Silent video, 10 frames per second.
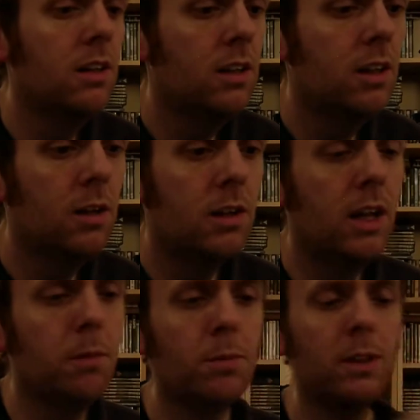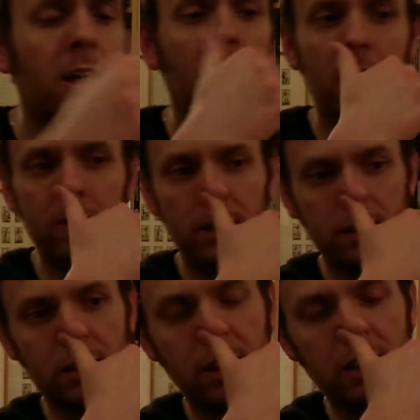But yeah,
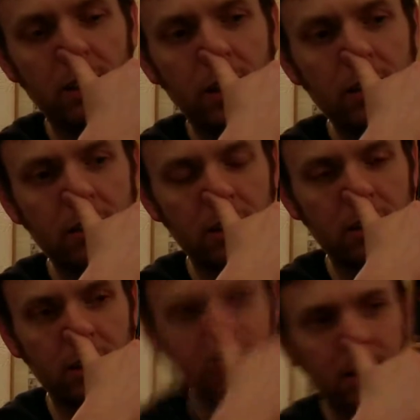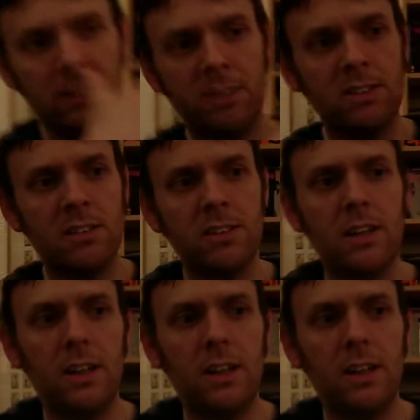Hellraiser, it's an interesting series.